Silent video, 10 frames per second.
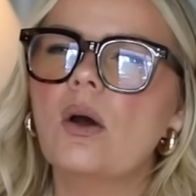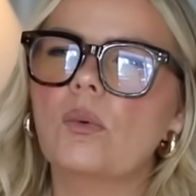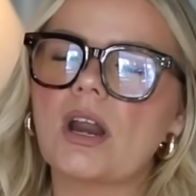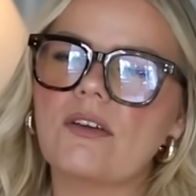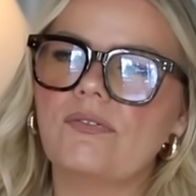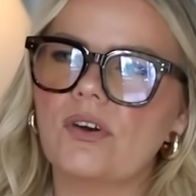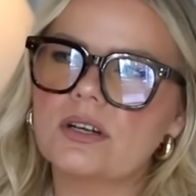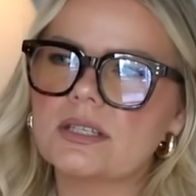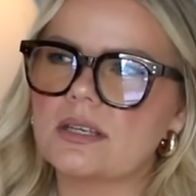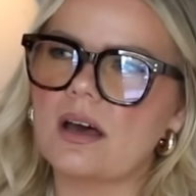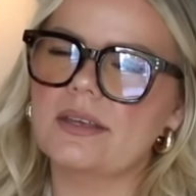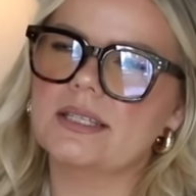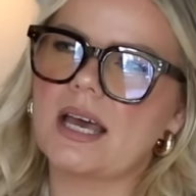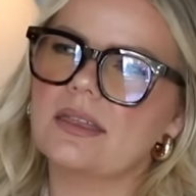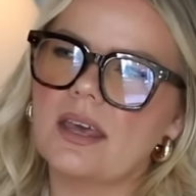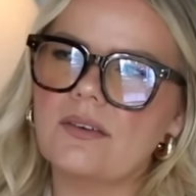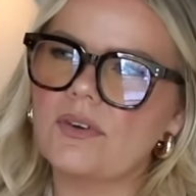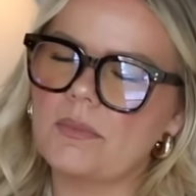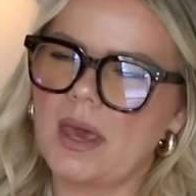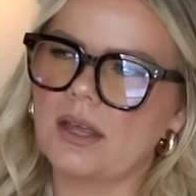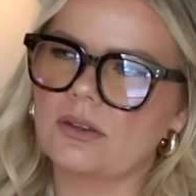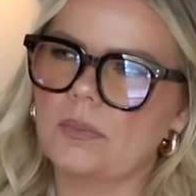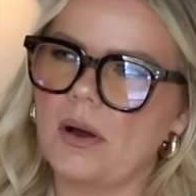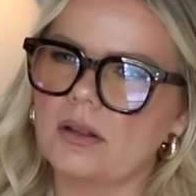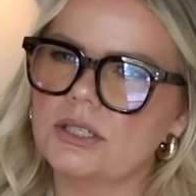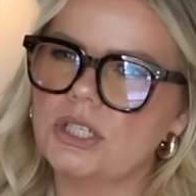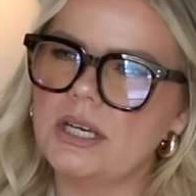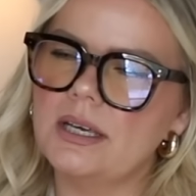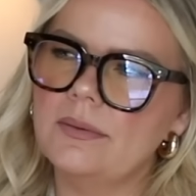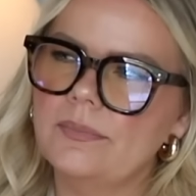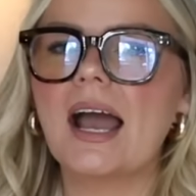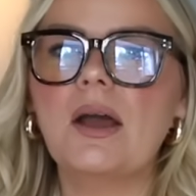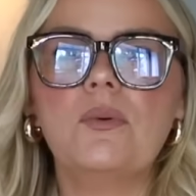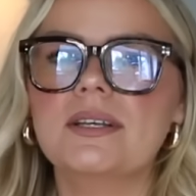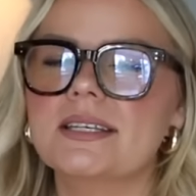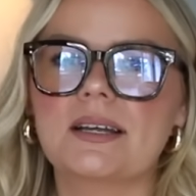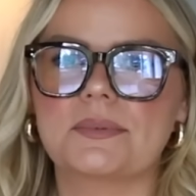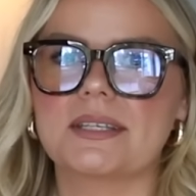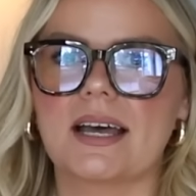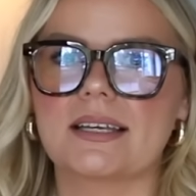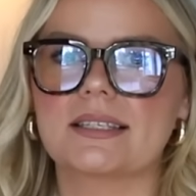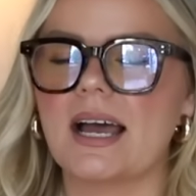When I first saw these, I think from Anthropology, I wasn't obsessed.